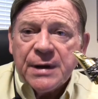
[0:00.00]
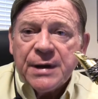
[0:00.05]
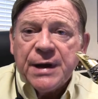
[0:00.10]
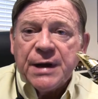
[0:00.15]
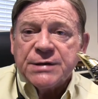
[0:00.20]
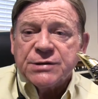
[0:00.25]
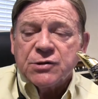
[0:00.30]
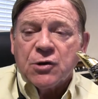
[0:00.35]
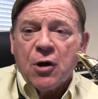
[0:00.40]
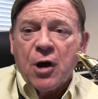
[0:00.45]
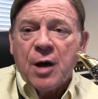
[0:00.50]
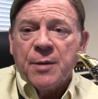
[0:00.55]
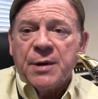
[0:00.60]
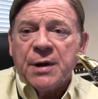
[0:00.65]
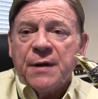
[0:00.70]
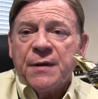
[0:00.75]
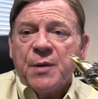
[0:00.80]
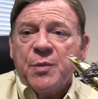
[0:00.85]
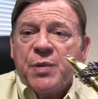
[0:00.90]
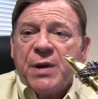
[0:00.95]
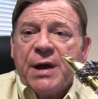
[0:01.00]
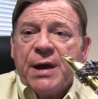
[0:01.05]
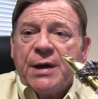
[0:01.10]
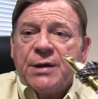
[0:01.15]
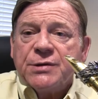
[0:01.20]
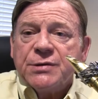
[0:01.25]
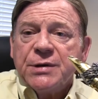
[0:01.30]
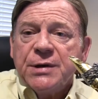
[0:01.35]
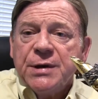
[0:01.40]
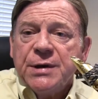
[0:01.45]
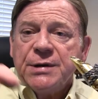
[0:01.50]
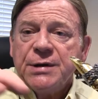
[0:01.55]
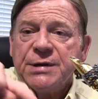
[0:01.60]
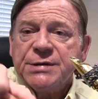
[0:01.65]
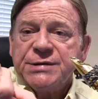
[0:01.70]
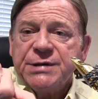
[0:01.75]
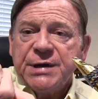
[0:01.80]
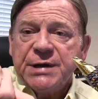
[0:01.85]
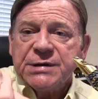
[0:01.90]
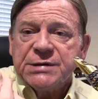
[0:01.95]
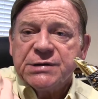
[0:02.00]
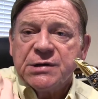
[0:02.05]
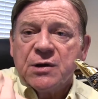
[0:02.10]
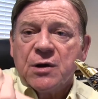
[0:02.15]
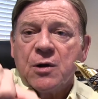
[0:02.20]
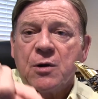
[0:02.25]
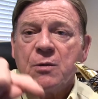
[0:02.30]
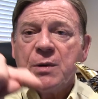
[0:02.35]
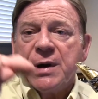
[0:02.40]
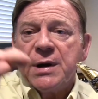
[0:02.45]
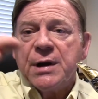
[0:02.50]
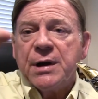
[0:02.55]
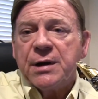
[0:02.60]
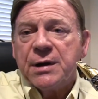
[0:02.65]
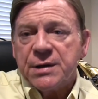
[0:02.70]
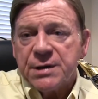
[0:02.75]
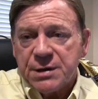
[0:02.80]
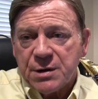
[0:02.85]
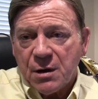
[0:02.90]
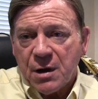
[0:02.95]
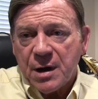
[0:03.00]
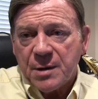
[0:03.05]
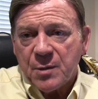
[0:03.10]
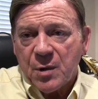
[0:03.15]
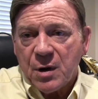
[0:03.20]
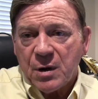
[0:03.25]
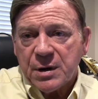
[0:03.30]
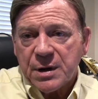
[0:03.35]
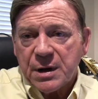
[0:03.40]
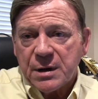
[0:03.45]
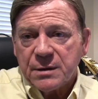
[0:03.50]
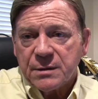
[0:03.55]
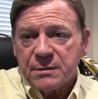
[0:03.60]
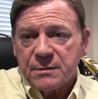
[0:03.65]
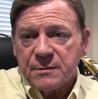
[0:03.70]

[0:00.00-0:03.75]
It's common on the page to see a slur written into the dot marking.